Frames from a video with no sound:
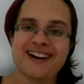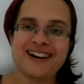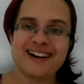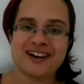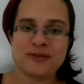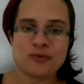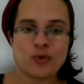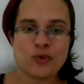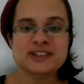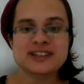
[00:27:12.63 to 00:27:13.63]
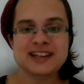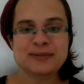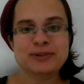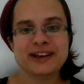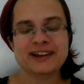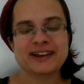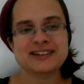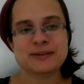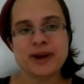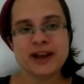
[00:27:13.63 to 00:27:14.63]
um, one's sibling
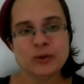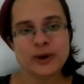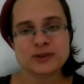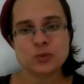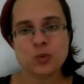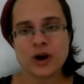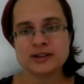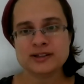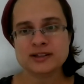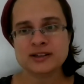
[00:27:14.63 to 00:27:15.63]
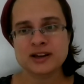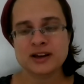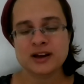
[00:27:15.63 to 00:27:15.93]
is in many ways one's